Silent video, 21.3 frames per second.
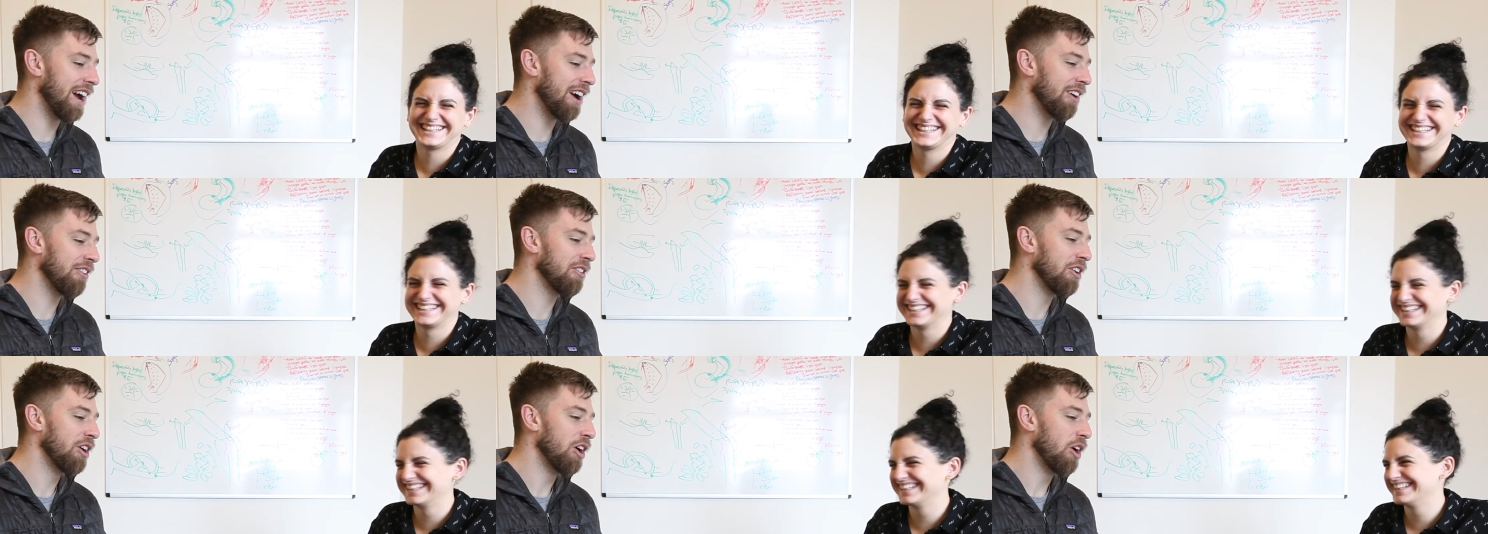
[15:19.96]

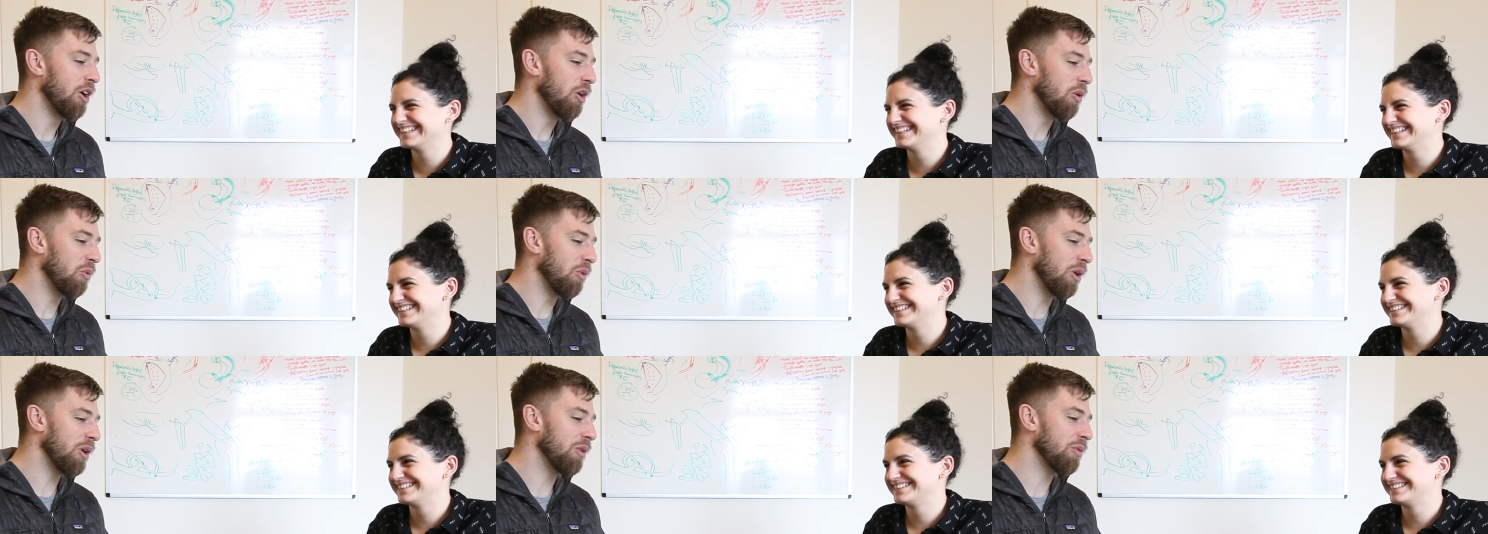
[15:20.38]
Speaker 1: down.
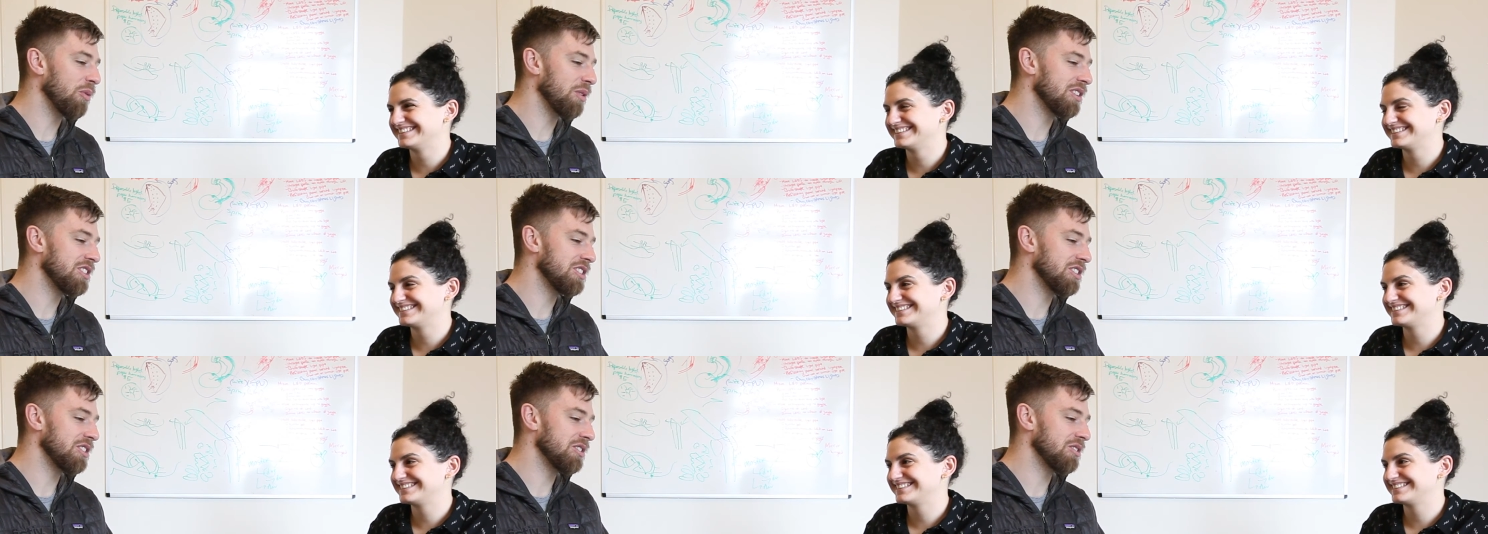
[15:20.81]
What
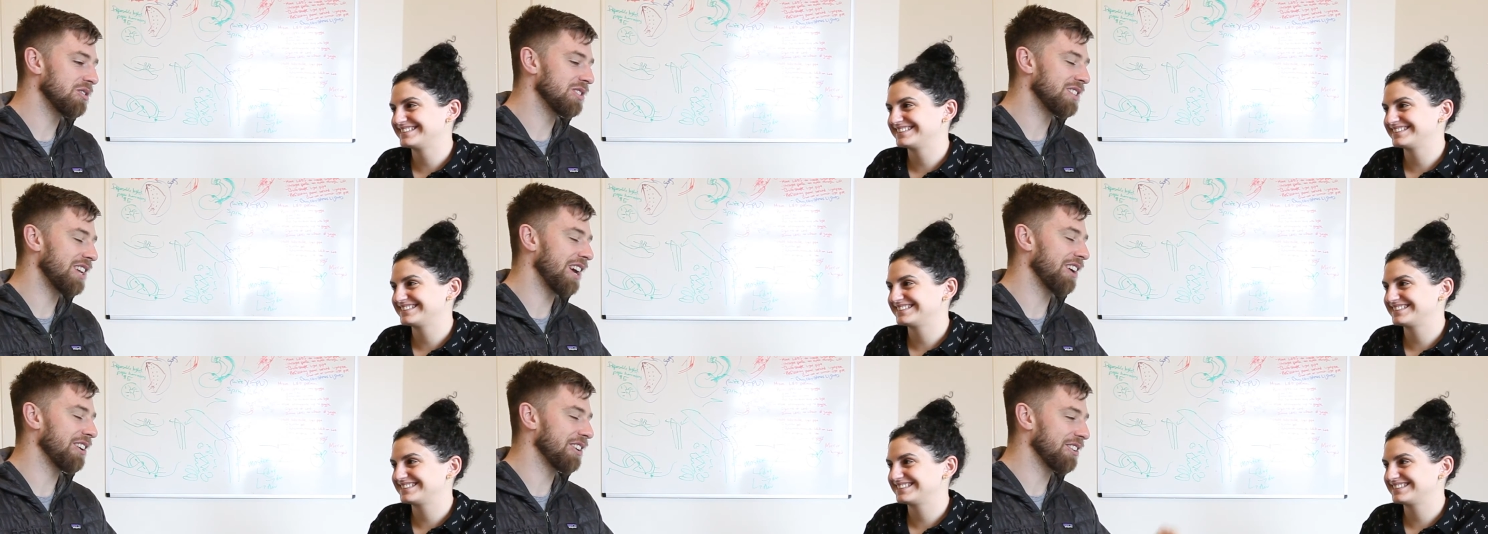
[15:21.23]
would you
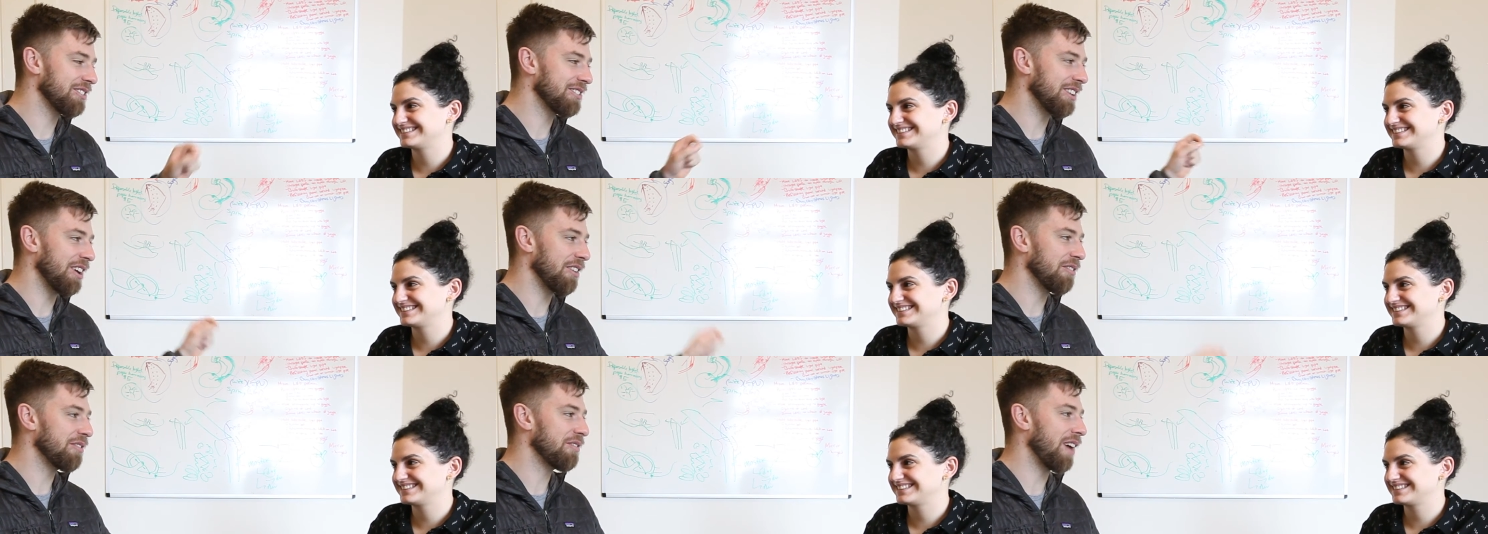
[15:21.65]
tell
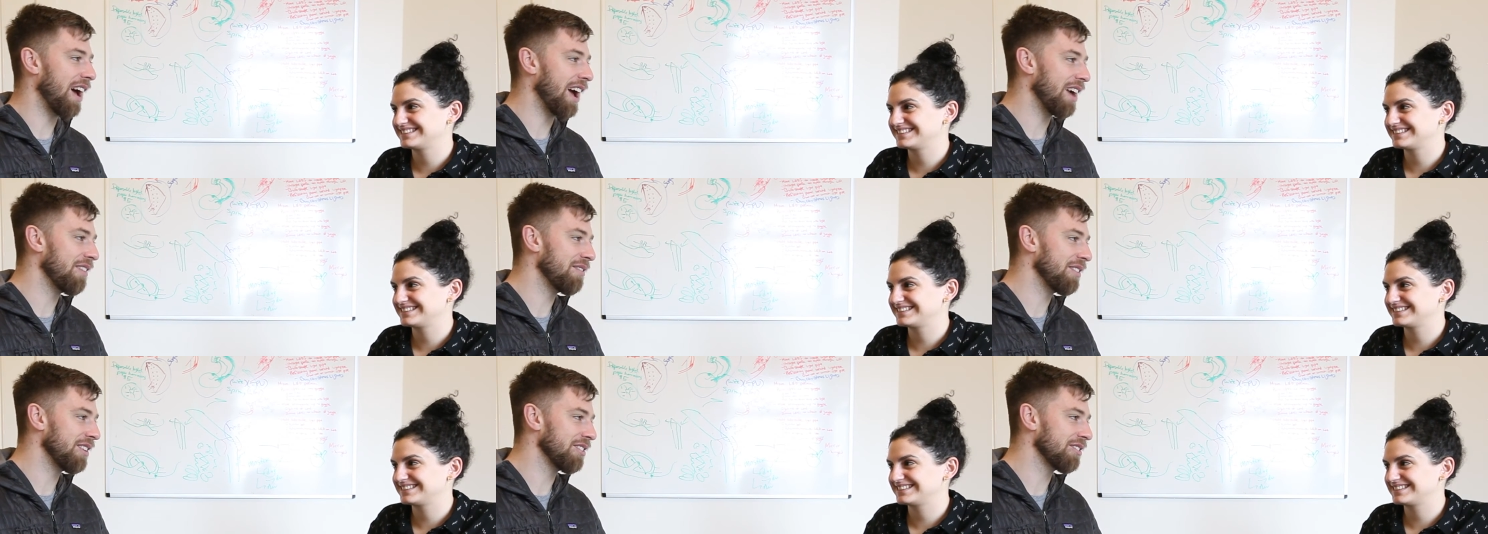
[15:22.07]
yourself
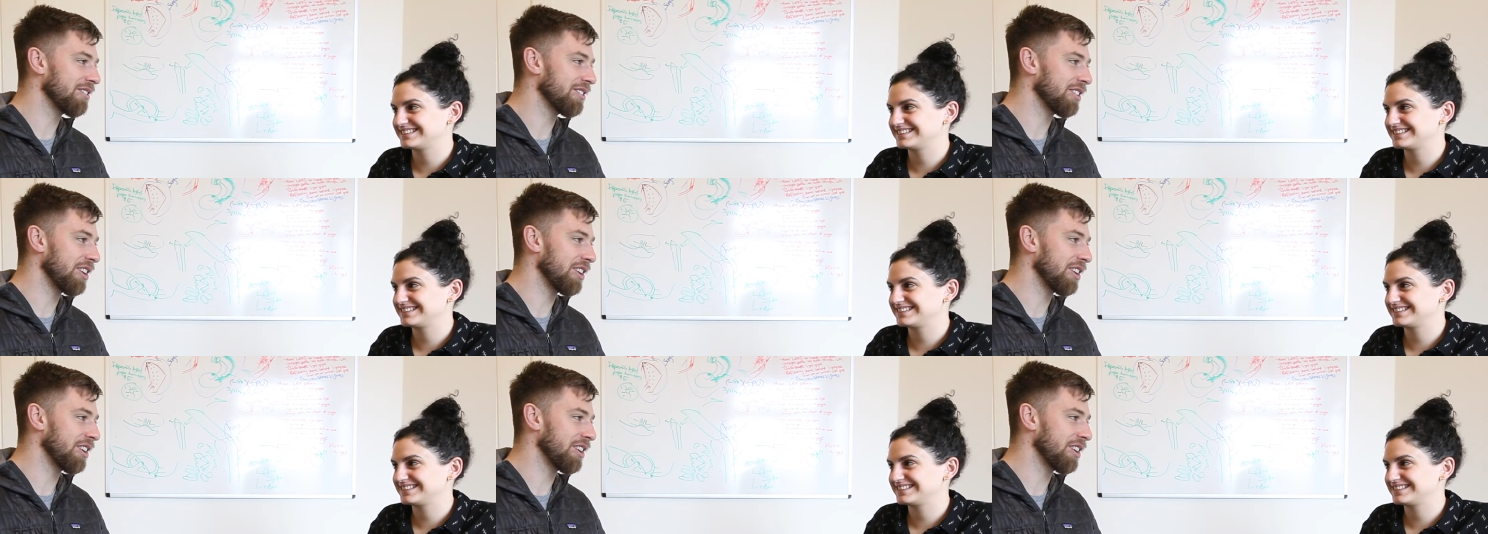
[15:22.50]
five years